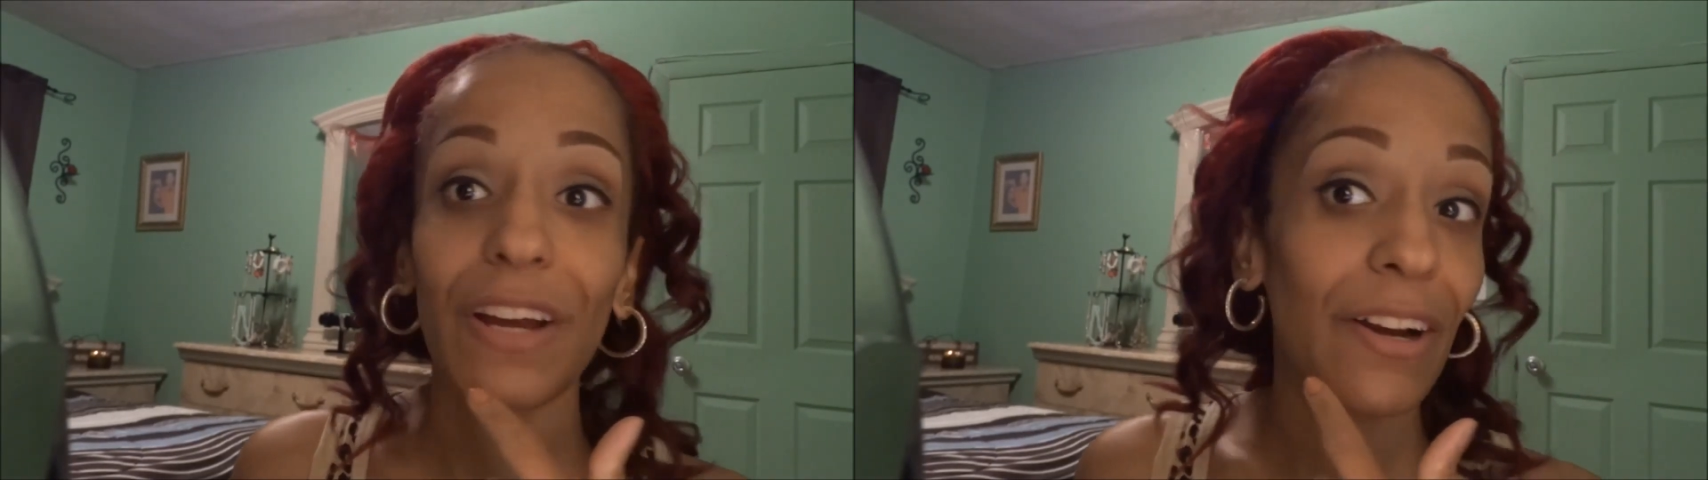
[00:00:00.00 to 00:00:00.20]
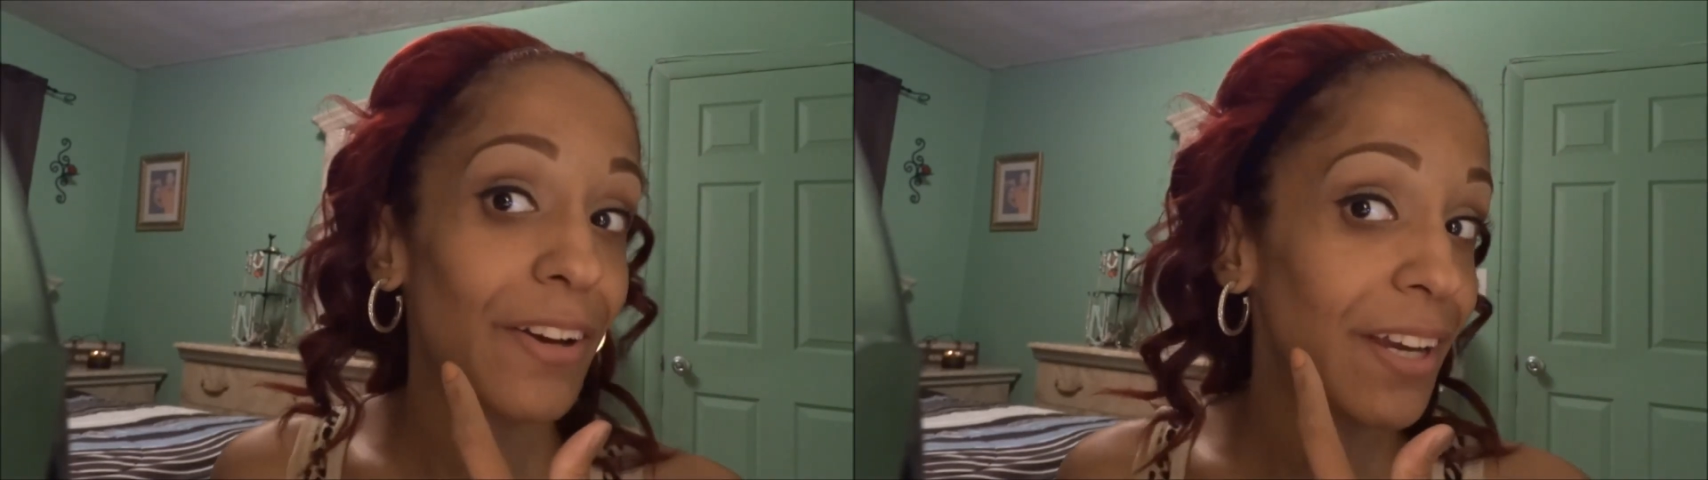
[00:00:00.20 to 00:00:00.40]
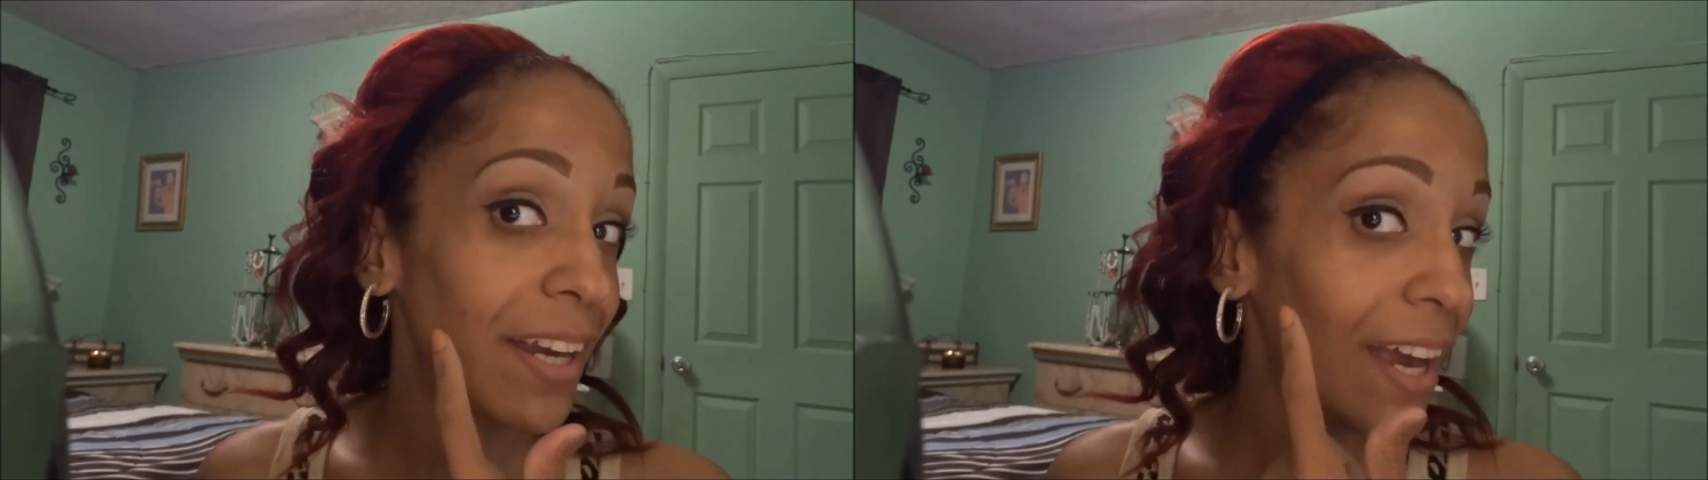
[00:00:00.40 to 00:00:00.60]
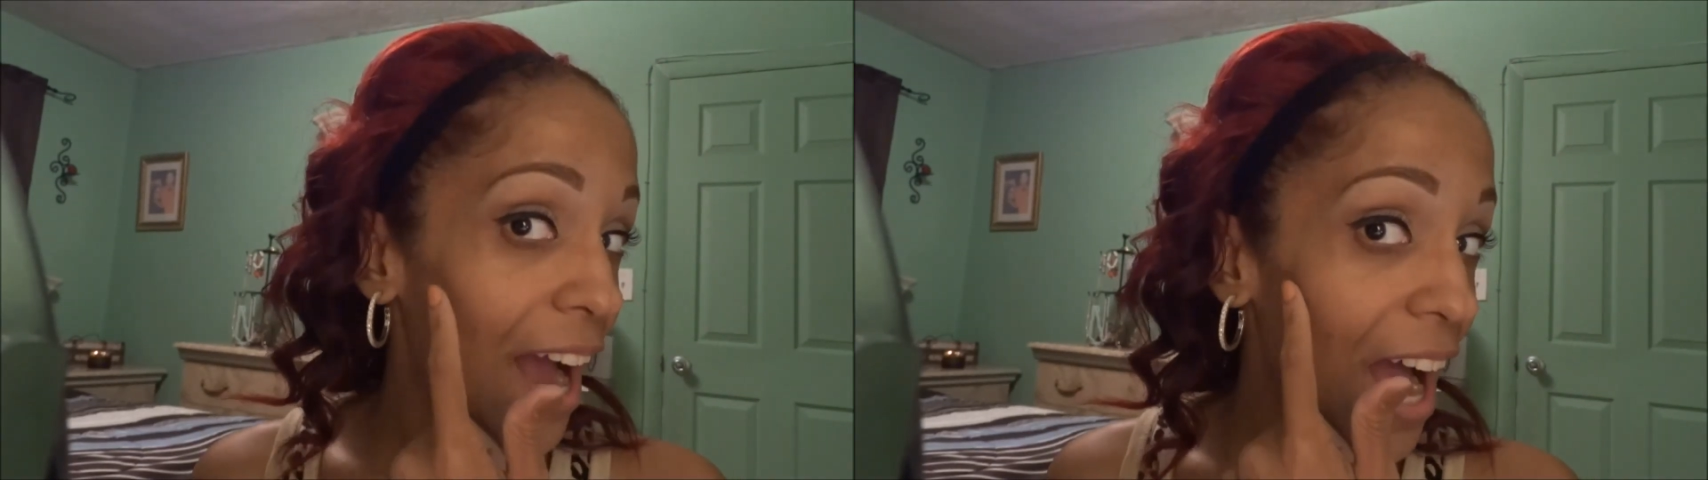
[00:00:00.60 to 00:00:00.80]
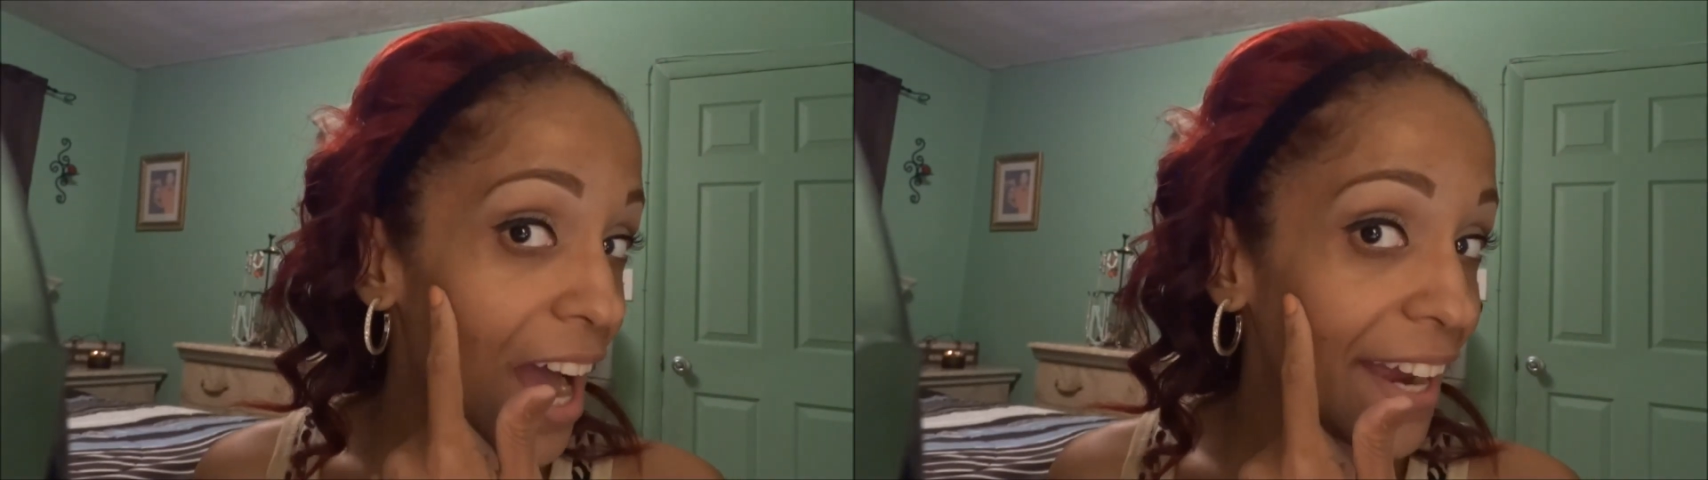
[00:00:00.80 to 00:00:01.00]
very
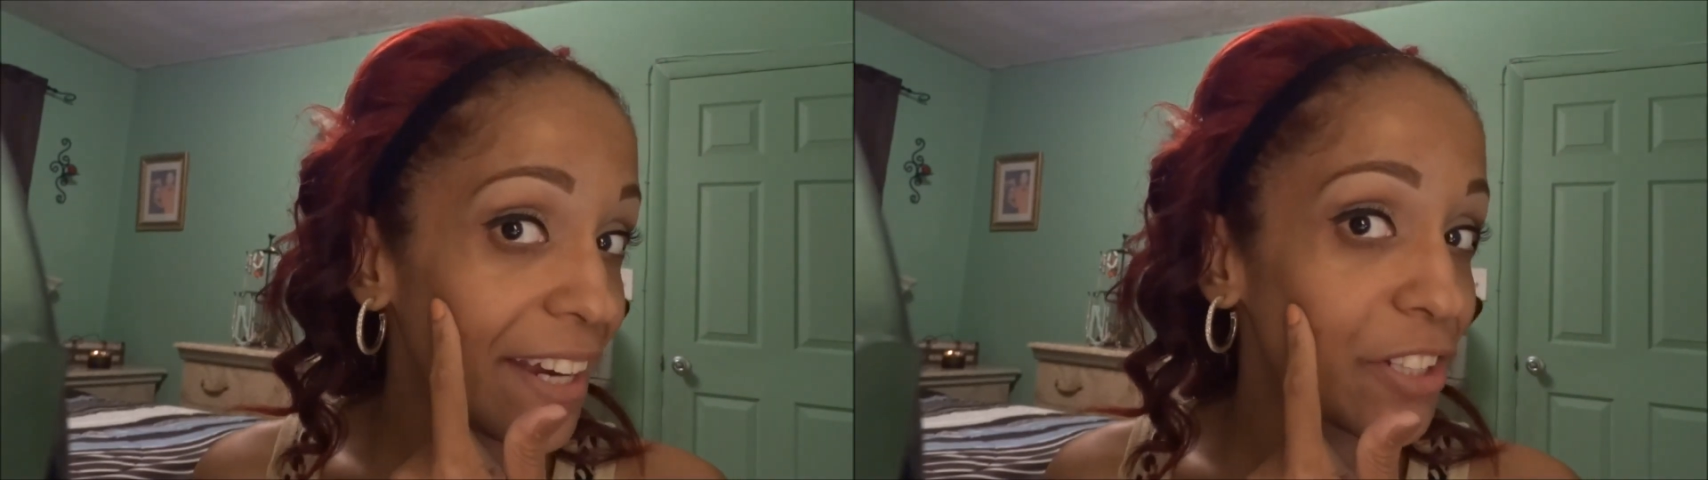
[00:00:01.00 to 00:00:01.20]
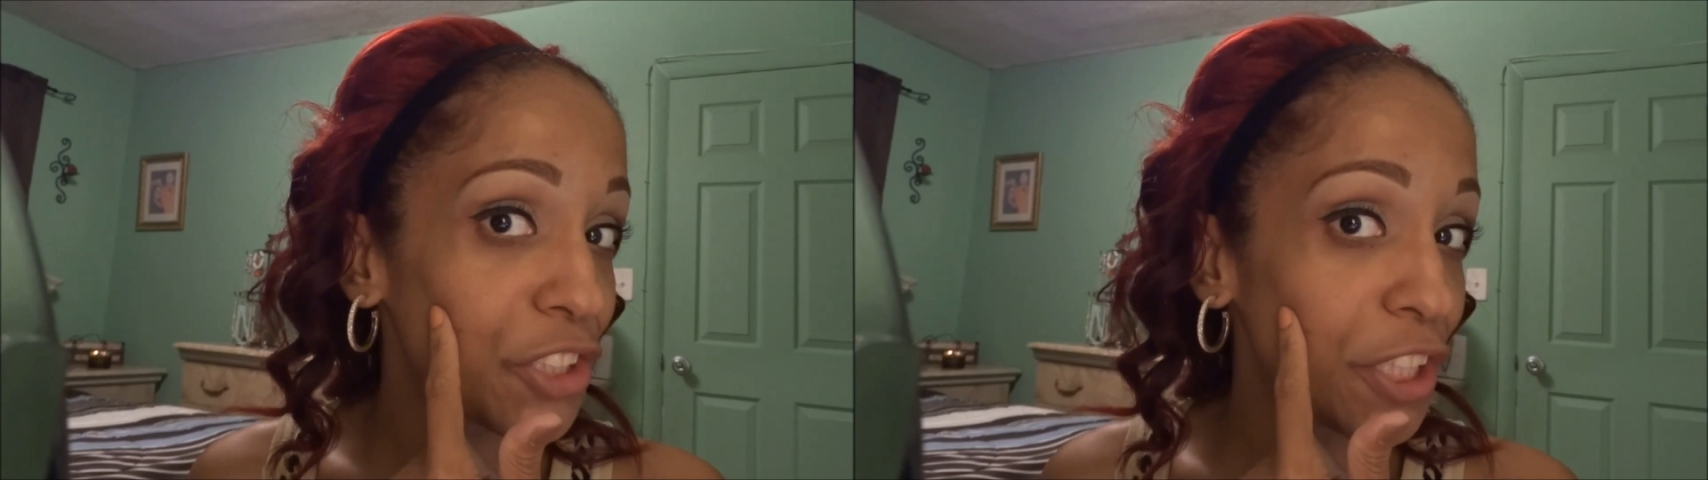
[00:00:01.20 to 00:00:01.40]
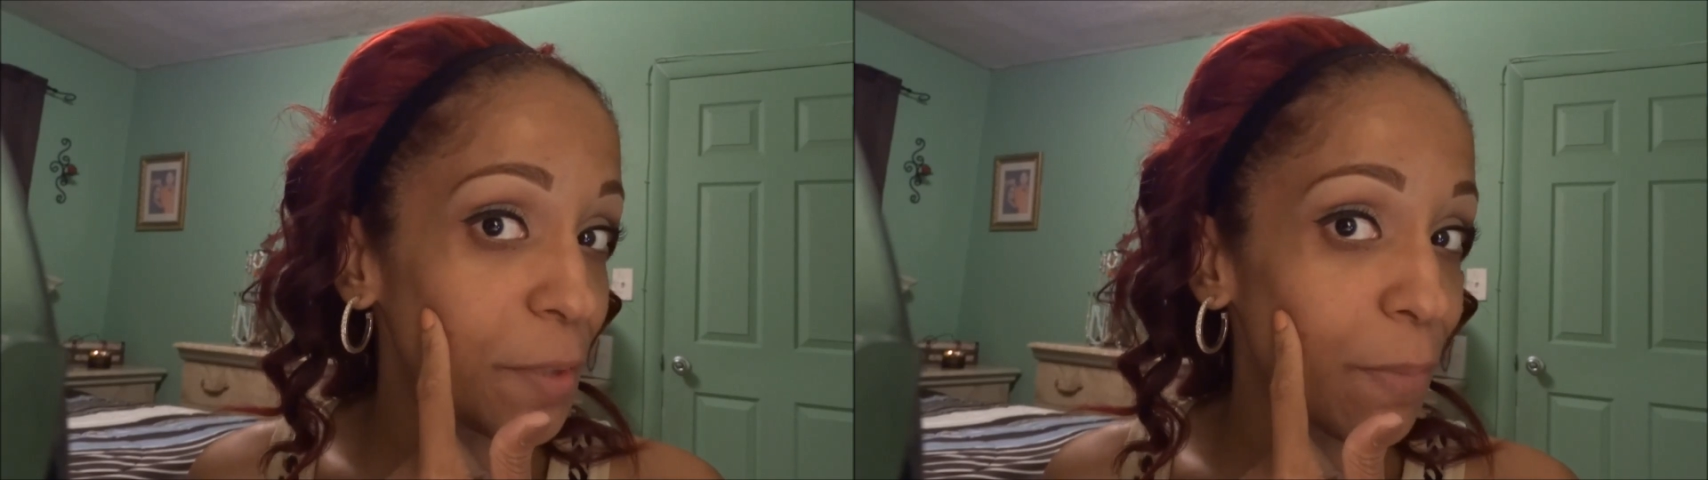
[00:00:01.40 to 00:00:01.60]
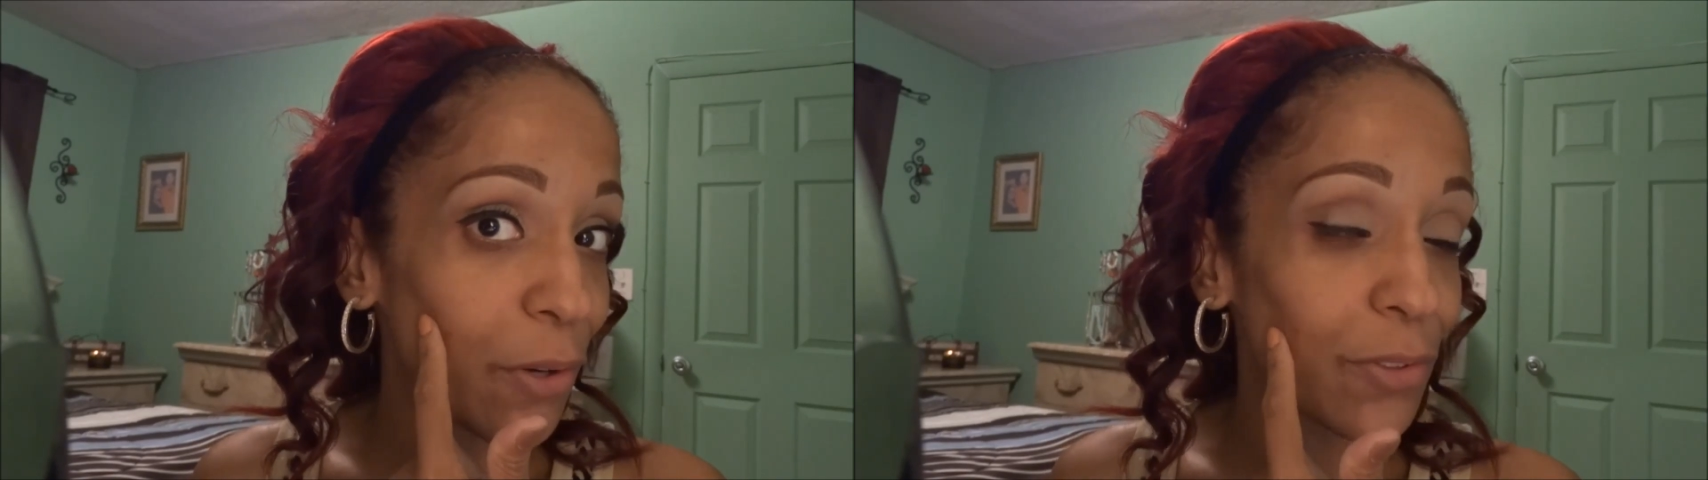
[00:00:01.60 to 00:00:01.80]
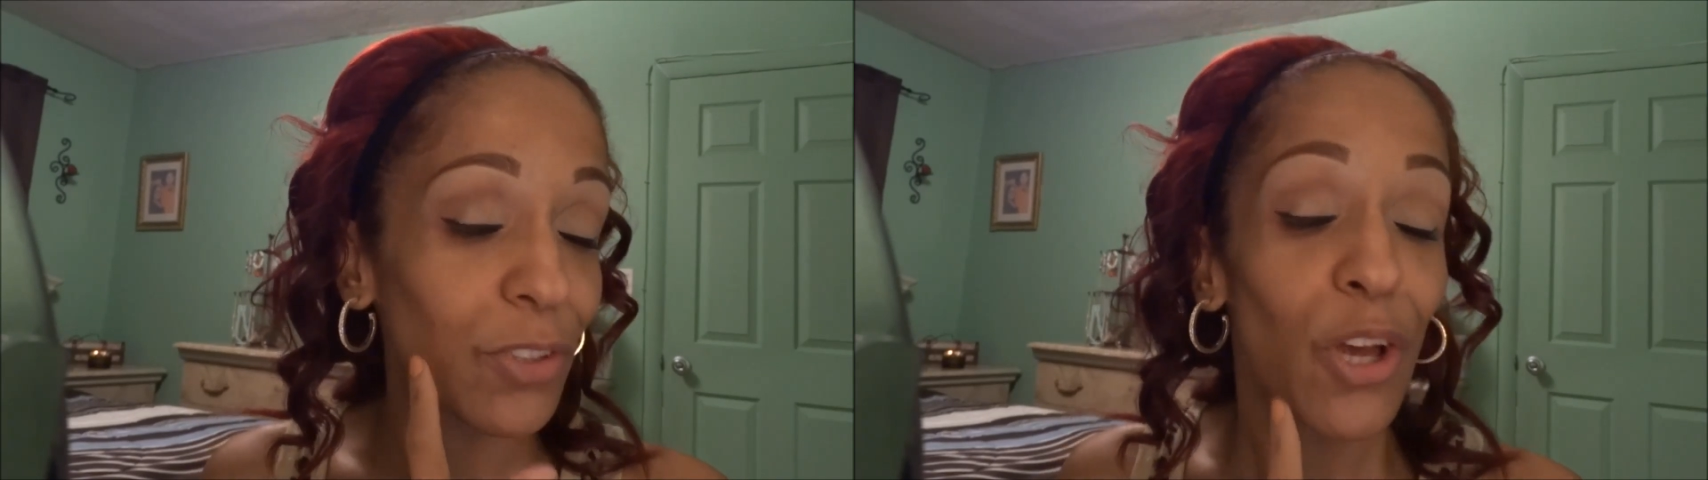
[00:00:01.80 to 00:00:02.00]
high
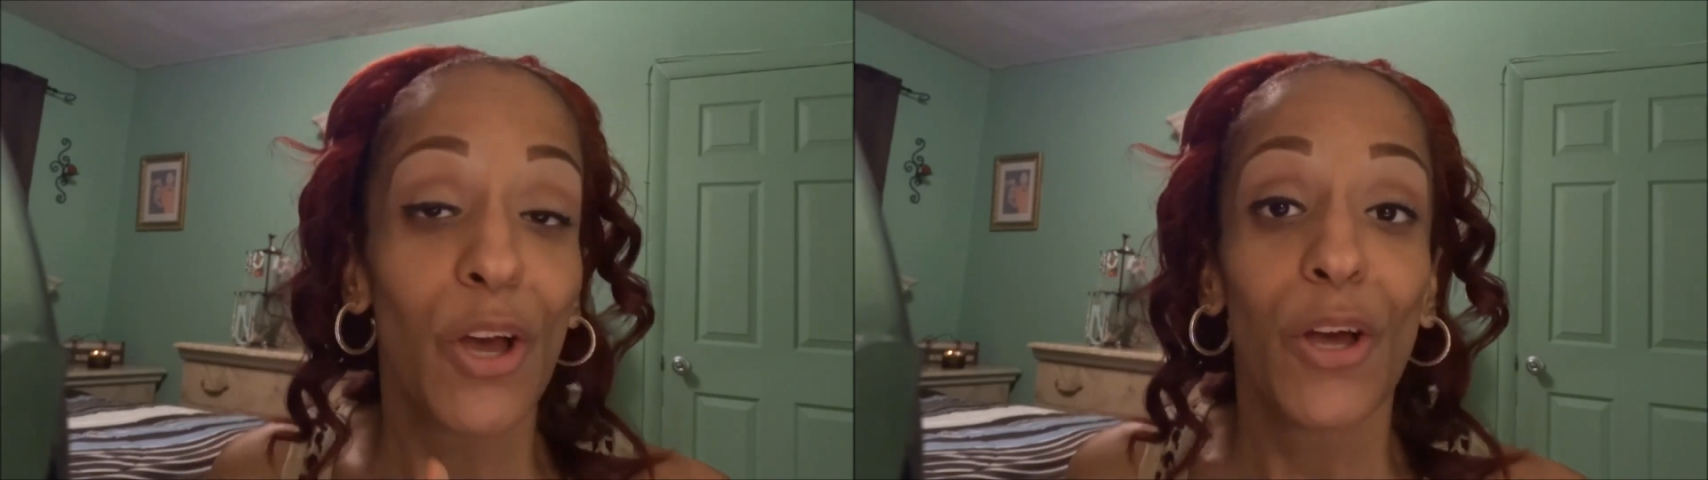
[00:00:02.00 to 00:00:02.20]
cheekbones,